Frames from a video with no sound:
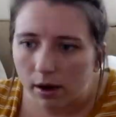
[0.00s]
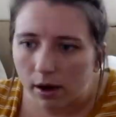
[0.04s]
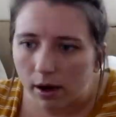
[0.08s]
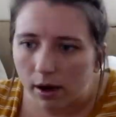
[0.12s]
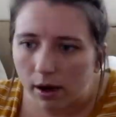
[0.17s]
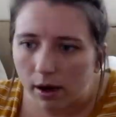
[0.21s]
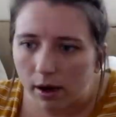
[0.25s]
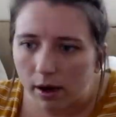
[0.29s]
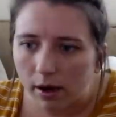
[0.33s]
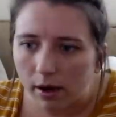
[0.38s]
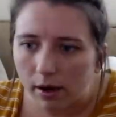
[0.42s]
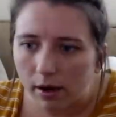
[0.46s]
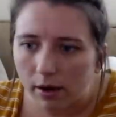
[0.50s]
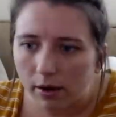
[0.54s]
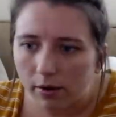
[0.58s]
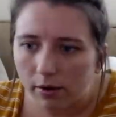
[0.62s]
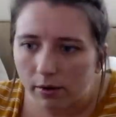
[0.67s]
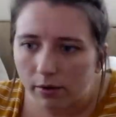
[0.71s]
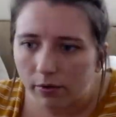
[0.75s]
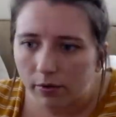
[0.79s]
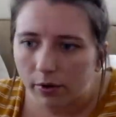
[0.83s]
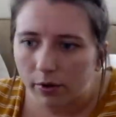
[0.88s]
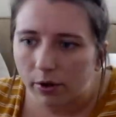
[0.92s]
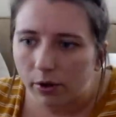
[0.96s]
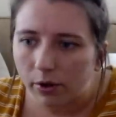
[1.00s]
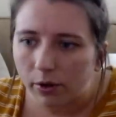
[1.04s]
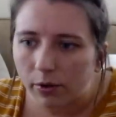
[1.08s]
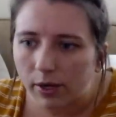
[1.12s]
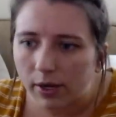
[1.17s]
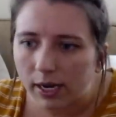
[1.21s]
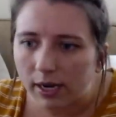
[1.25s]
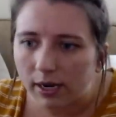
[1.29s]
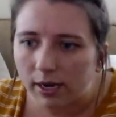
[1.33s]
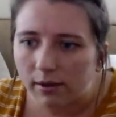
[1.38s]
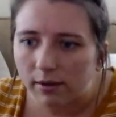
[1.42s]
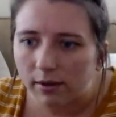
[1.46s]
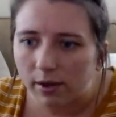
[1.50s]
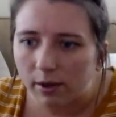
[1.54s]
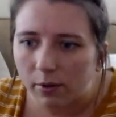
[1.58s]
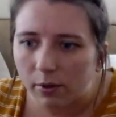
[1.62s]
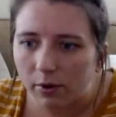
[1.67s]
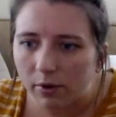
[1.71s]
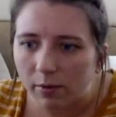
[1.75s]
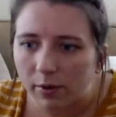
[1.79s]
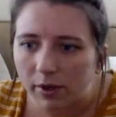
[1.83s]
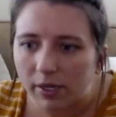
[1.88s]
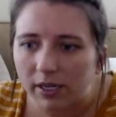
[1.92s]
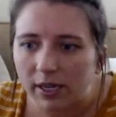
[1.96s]
uh, for Lucas. I
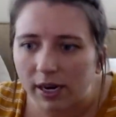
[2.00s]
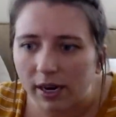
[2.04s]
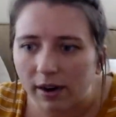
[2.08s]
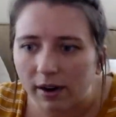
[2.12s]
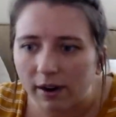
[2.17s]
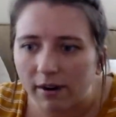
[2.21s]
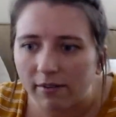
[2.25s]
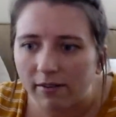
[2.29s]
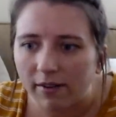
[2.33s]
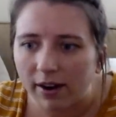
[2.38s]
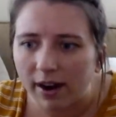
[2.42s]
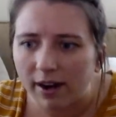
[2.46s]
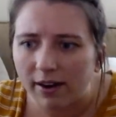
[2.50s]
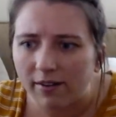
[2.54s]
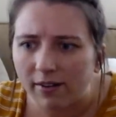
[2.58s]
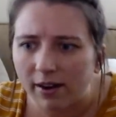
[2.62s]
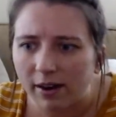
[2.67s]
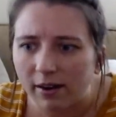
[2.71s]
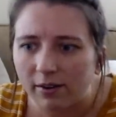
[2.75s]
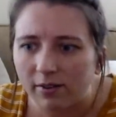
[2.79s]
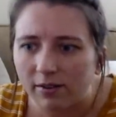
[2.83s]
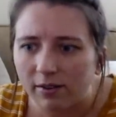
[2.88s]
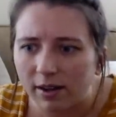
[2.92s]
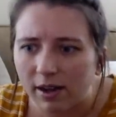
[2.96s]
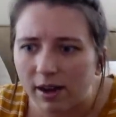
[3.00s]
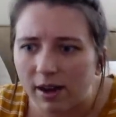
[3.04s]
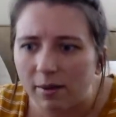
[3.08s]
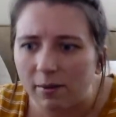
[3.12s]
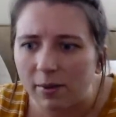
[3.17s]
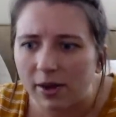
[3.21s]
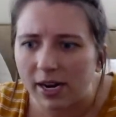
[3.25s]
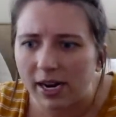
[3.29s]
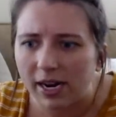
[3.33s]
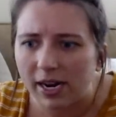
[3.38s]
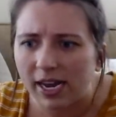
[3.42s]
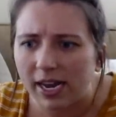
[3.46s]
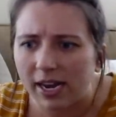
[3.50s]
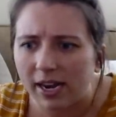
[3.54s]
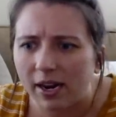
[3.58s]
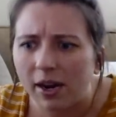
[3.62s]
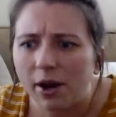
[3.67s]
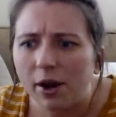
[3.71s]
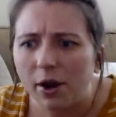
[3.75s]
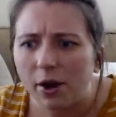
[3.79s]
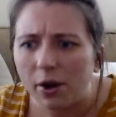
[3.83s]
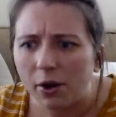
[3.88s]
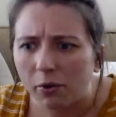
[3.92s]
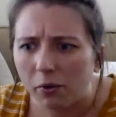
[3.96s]
would have been terrified if I was him and a kid.
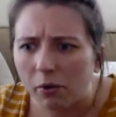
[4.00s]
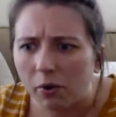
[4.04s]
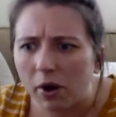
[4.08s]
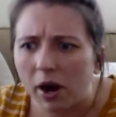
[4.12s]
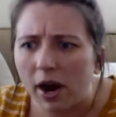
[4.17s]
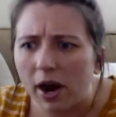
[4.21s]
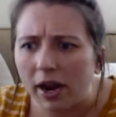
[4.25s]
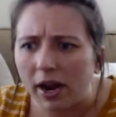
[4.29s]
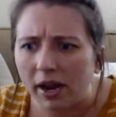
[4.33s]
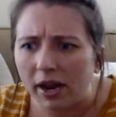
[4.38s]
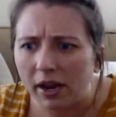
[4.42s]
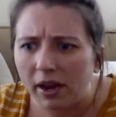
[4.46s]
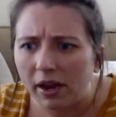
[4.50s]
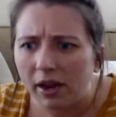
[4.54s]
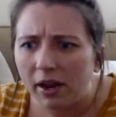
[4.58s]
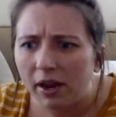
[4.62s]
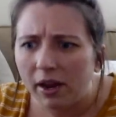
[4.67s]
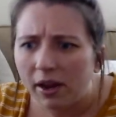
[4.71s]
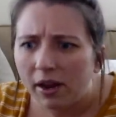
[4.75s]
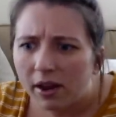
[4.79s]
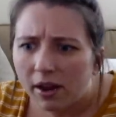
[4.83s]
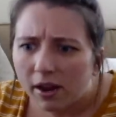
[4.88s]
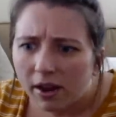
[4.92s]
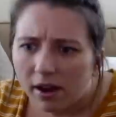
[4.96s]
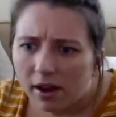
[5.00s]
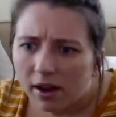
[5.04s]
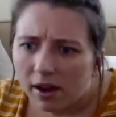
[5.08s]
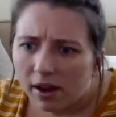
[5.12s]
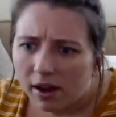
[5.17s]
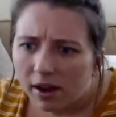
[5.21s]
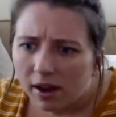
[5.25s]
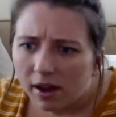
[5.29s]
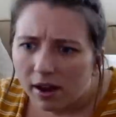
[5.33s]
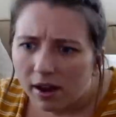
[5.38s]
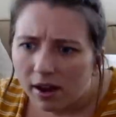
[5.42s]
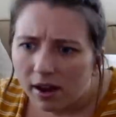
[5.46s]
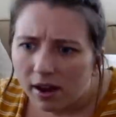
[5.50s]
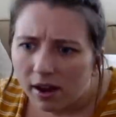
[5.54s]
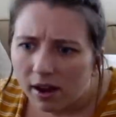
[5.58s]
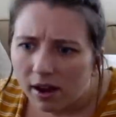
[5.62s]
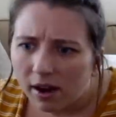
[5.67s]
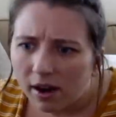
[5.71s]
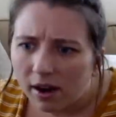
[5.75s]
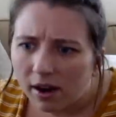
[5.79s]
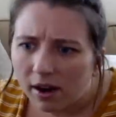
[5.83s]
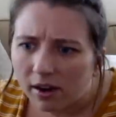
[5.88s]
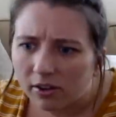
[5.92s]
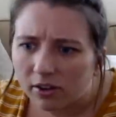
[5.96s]
Right.
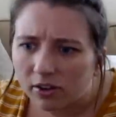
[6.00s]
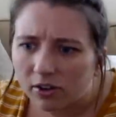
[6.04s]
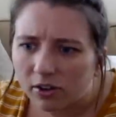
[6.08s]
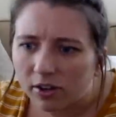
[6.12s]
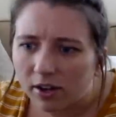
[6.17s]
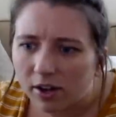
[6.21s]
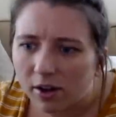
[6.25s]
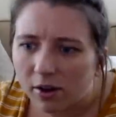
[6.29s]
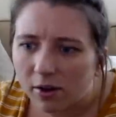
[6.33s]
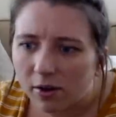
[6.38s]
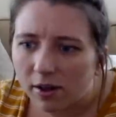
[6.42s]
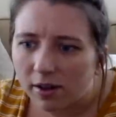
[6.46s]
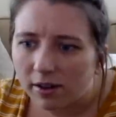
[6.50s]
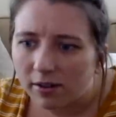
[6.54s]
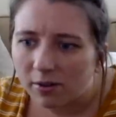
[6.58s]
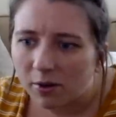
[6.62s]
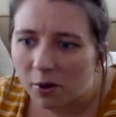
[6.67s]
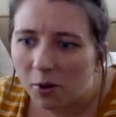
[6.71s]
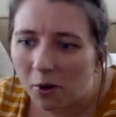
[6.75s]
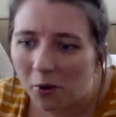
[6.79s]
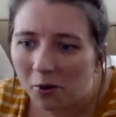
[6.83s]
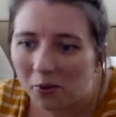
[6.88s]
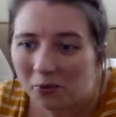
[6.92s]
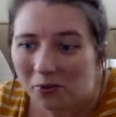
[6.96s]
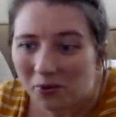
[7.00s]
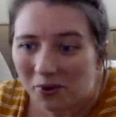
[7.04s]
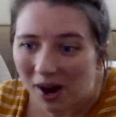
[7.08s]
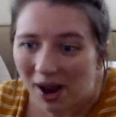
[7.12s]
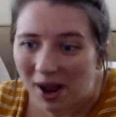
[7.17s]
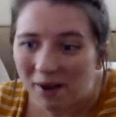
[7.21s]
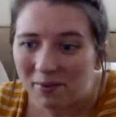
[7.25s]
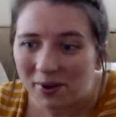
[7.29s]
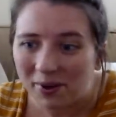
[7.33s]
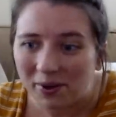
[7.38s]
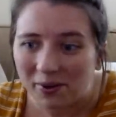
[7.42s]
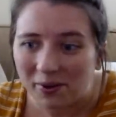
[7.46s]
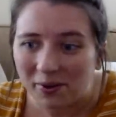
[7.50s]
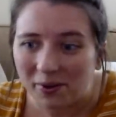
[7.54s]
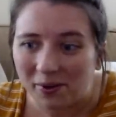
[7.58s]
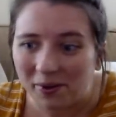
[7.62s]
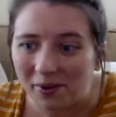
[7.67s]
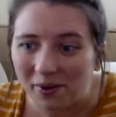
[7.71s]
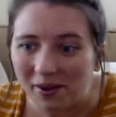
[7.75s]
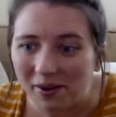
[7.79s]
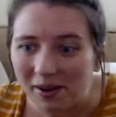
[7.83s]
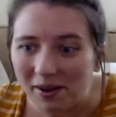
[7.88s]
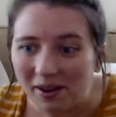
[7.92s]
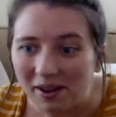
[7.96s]
Oscar said, oh, that's a whole rabbit
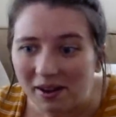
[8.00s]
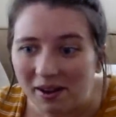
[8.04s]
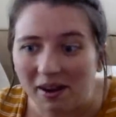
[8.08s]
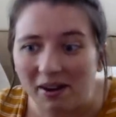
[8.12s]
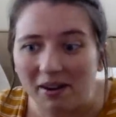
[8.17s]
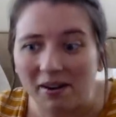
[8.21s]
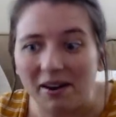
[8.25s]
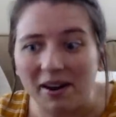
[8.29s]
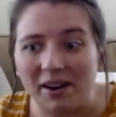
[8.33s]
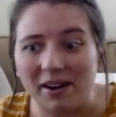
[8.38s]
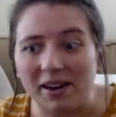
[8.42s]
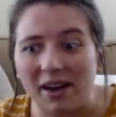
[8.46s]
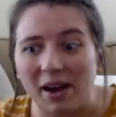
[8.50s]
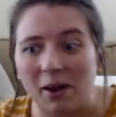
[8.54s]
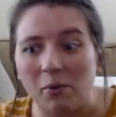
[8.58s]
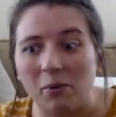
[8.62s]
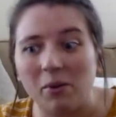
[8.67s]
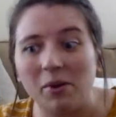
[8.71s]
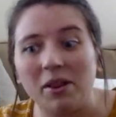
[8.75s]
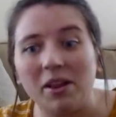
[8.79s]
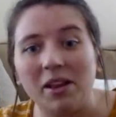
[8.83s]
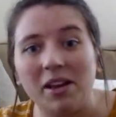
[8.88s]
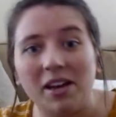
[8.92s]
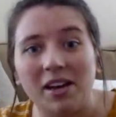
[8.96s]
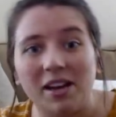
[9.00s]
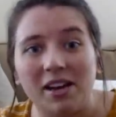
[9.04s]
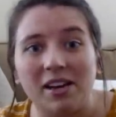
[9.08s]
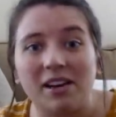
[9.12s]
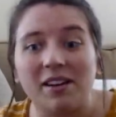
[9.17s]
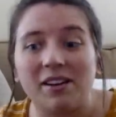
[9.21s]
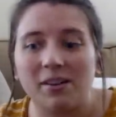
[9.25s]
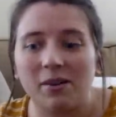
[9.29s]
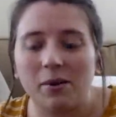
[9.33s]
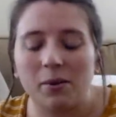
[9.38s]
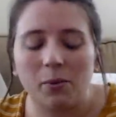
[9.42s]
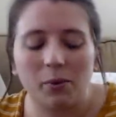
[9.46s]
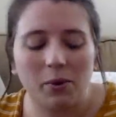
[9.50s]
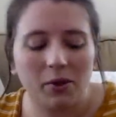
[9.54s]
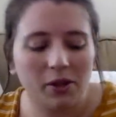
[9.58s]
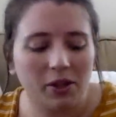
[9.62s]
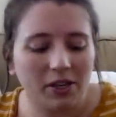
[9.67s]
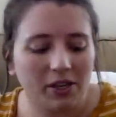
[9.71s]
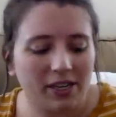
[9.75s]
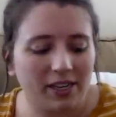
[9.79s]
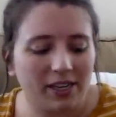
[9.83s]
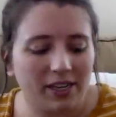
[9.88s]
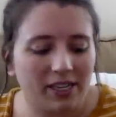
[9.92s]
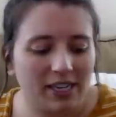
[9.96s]
hole. All right, yeah, we'll, uh, we'll
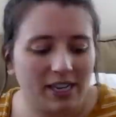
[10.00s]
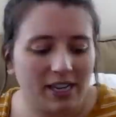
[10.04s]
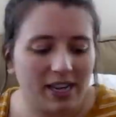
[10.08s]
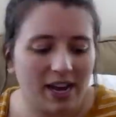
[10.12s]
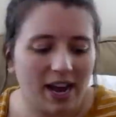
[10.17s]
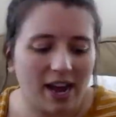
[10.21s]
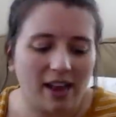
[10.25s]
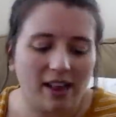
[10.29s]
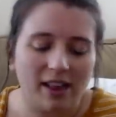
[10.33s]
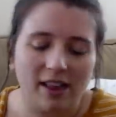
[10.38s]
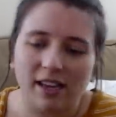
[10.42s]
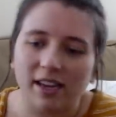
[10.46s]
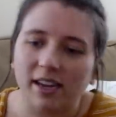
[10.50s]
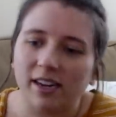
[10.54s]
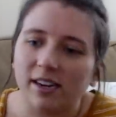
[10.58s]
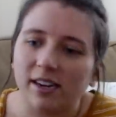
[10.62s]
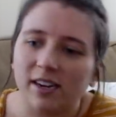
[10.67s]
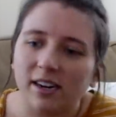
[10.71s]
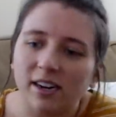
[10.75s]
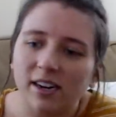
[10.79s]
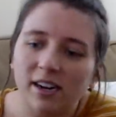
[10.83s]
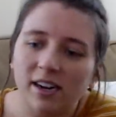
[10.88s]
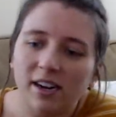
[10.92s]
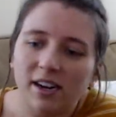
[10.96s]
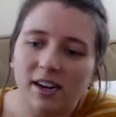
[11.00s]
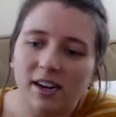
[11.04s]
look into that later,